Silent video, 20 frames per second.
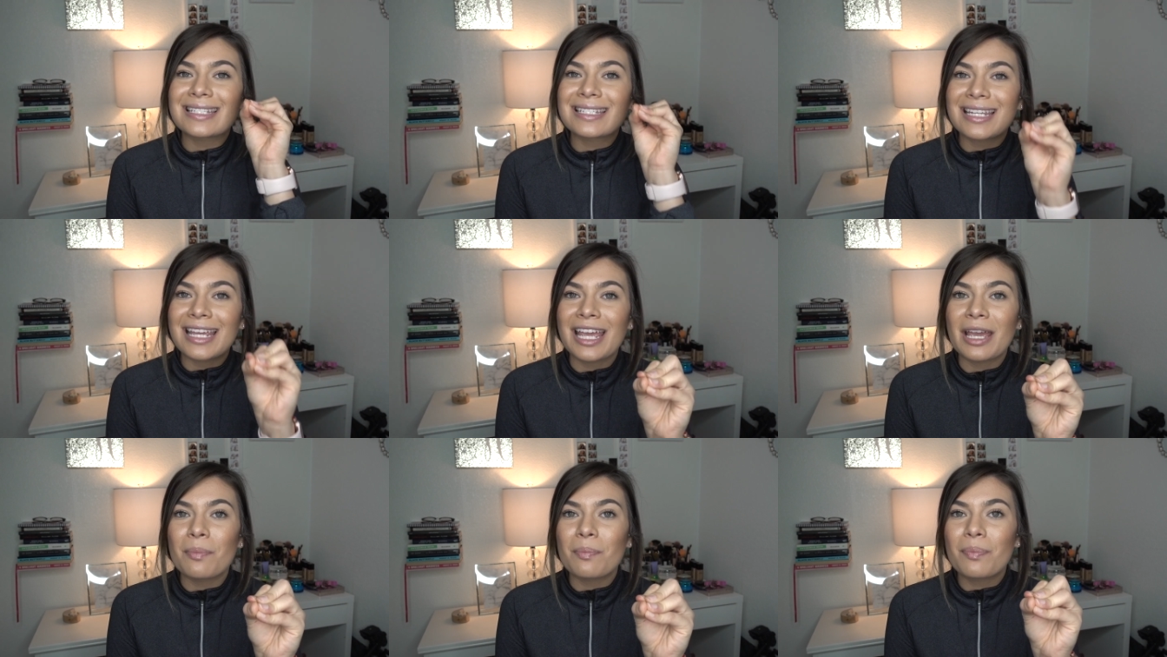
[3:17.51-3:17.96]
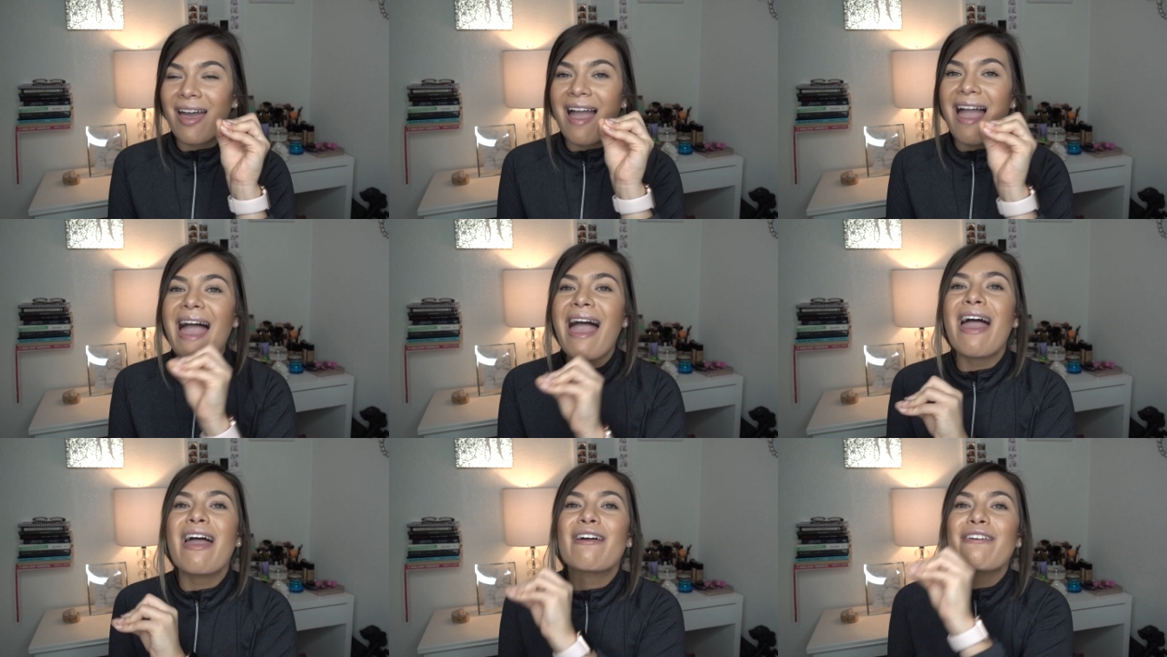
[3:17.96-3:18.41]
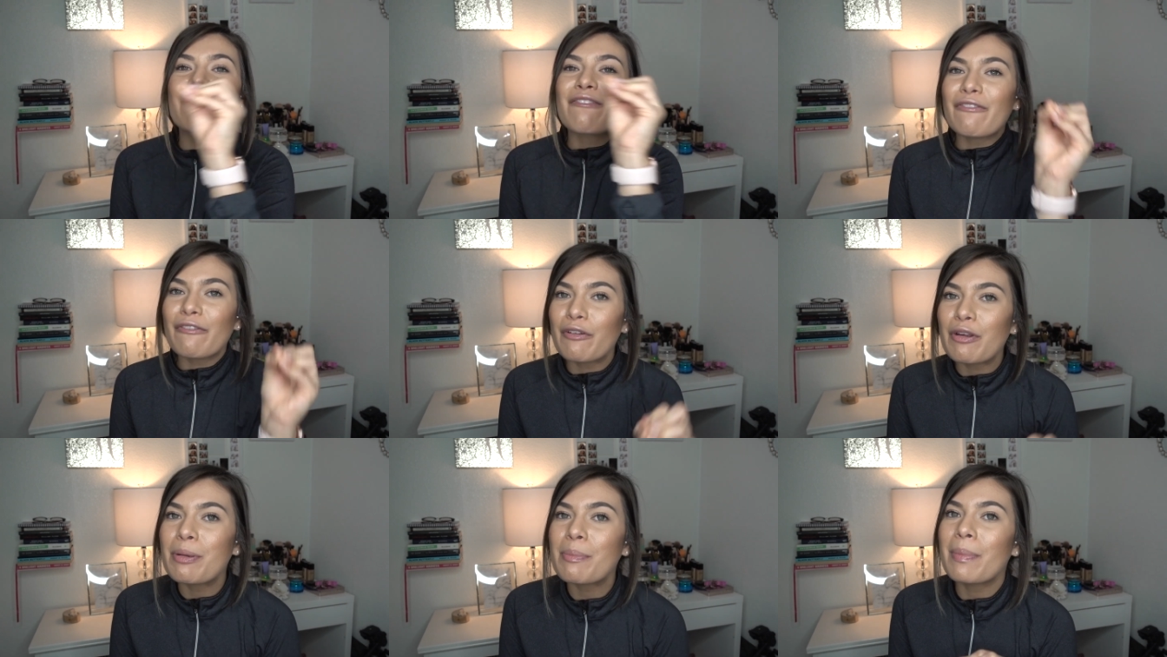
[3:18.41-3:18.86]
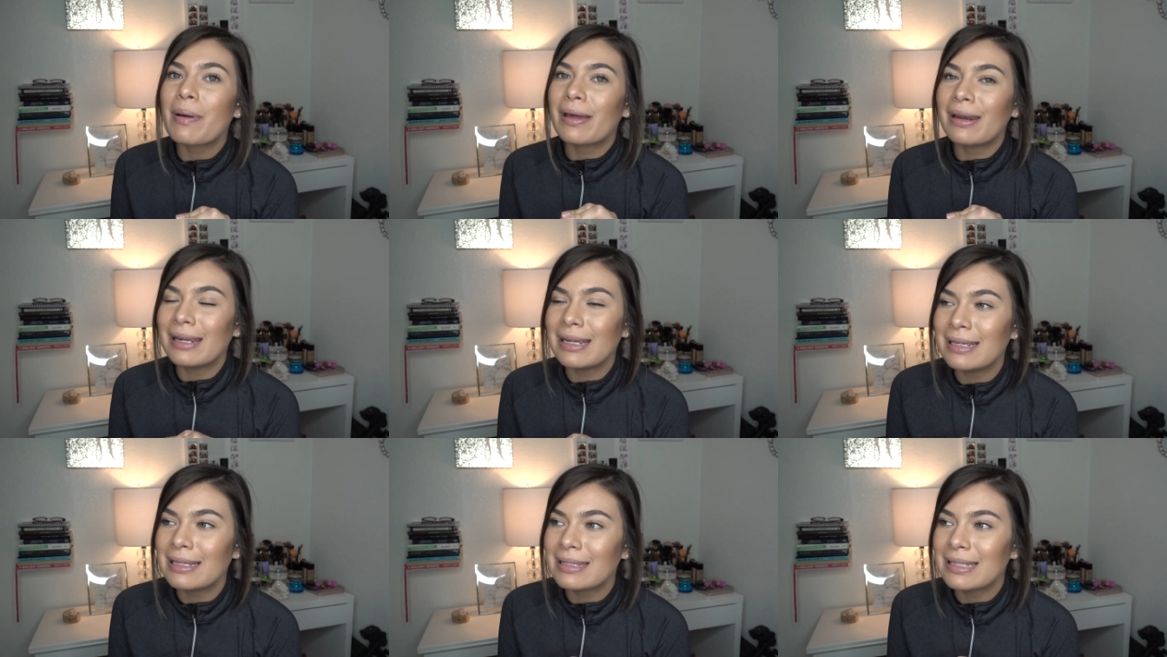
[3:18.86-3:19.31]
tip that
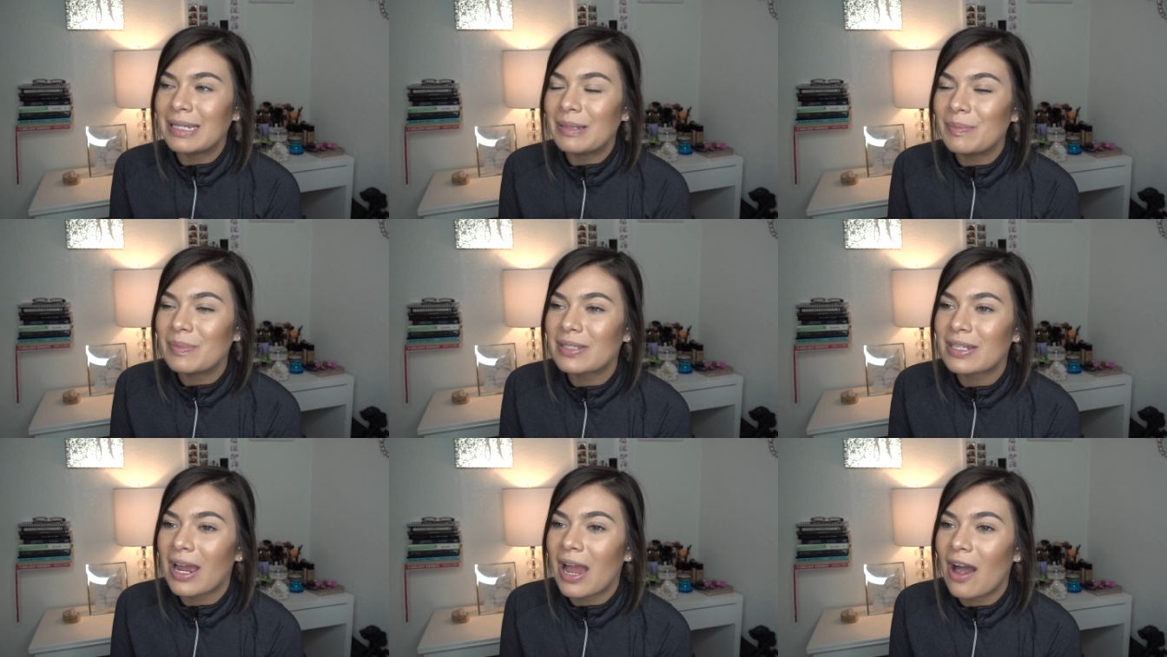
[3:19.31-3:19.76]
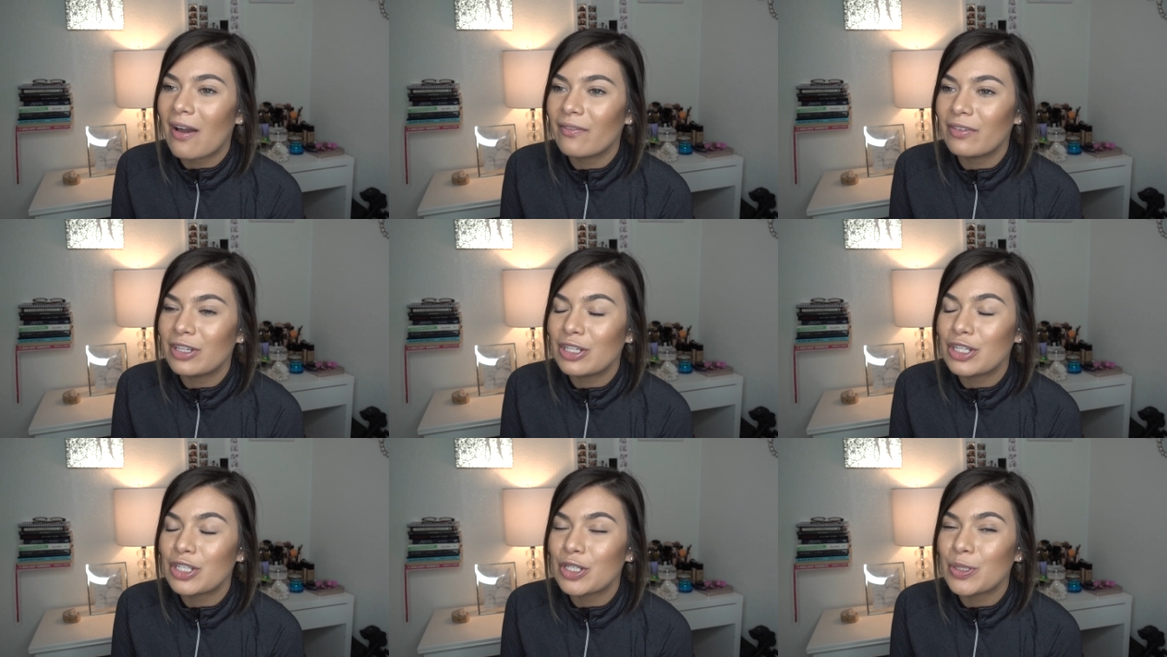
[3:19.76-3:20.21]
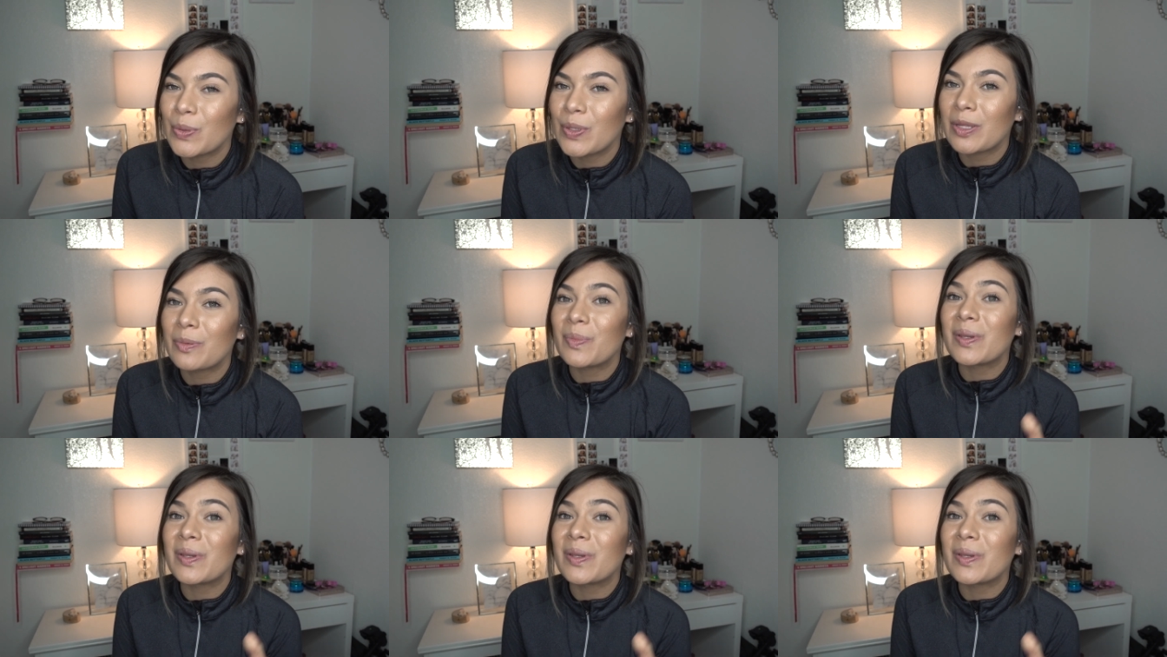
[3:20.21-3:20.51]
everybody seems to have an issue with,